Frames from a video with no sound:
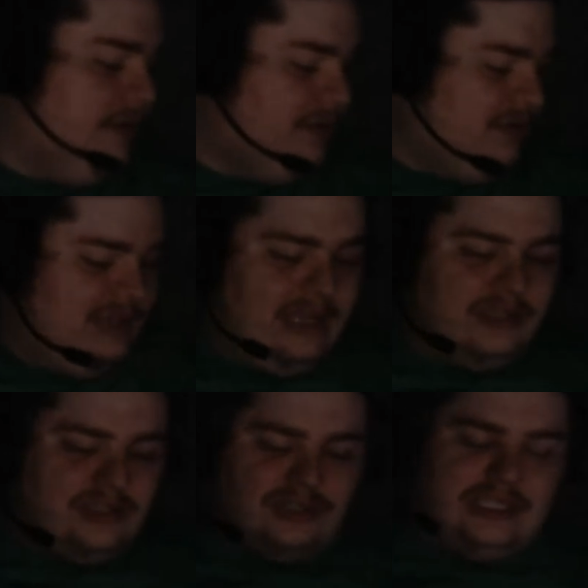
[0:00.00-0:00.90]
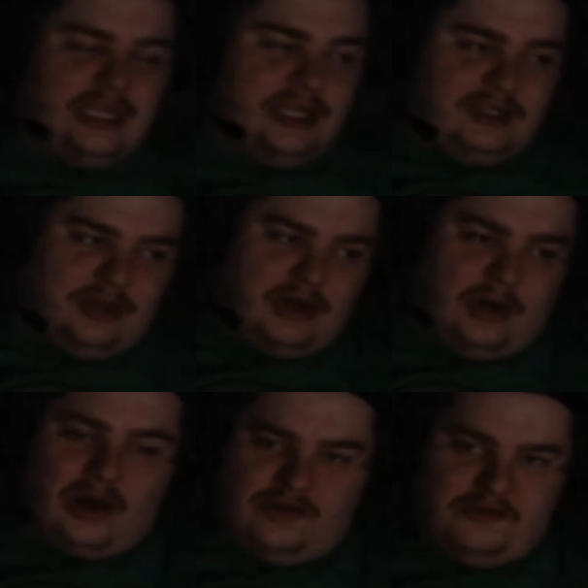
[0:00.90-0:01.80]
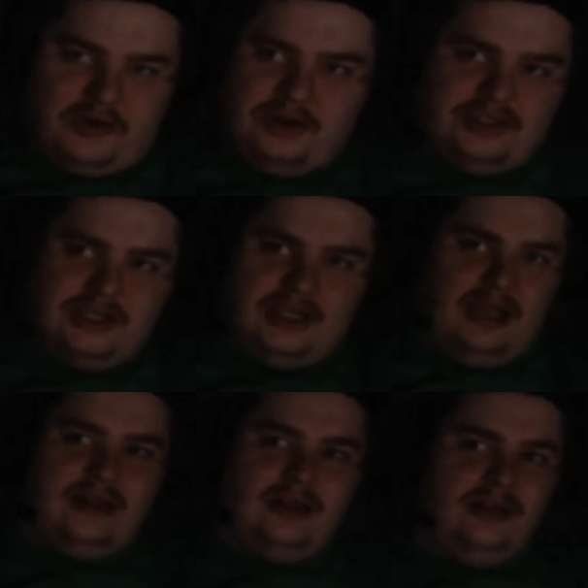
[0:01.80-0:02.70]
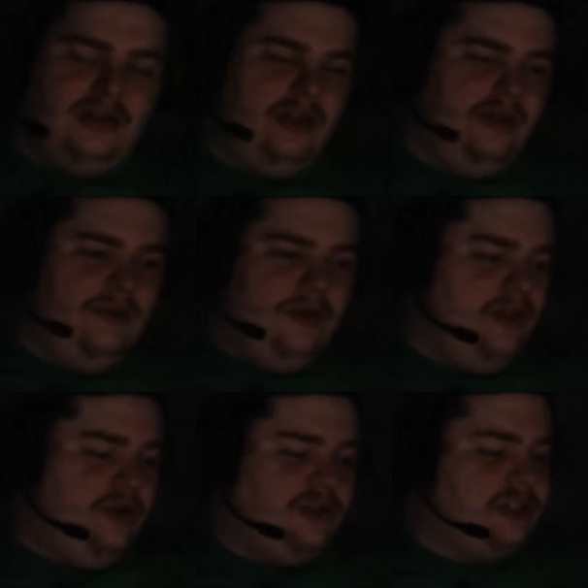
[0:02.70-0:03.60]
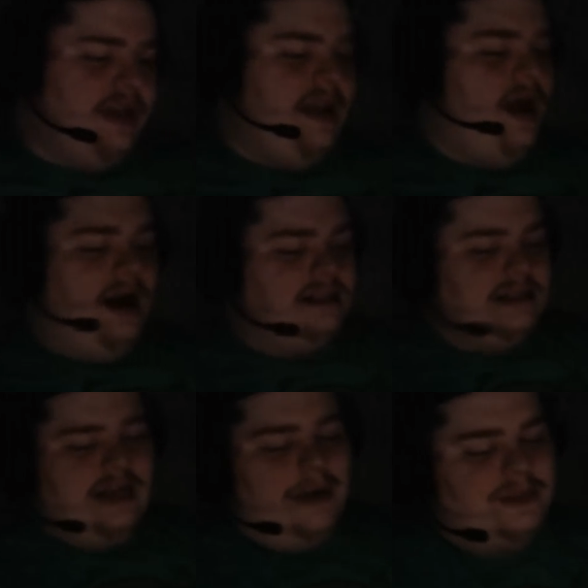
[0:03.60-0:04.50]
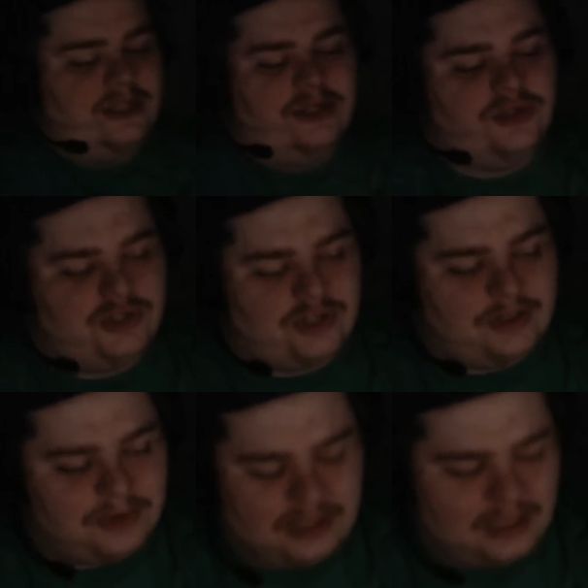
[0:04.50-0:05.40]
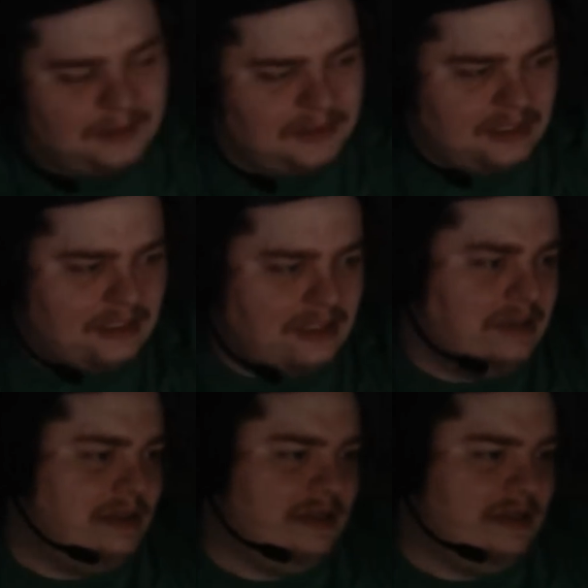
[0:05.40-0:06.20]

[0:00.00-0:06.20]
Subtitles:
when kids are 6 and they're going on their phone and shit, they're just nonstop seeing stream clips, and